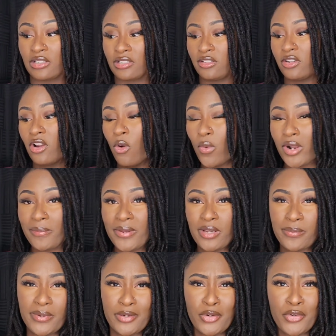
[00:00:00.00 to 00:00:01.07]
You don't want to pick
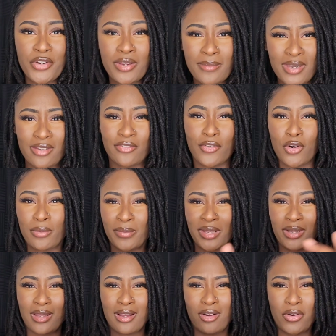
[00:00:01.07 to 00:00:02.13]
up a creamy
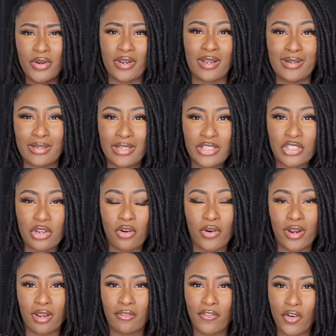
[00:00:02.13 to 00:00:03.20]
formula or
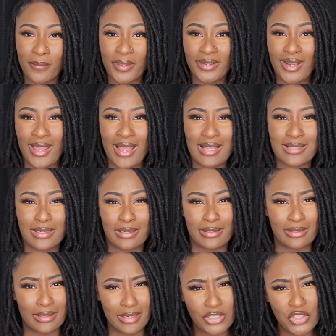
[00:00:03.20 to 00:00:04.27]
a formula that has
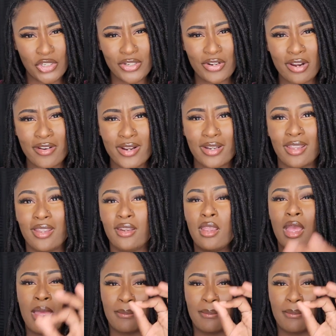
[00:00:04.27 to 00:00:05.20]
conditioner in it.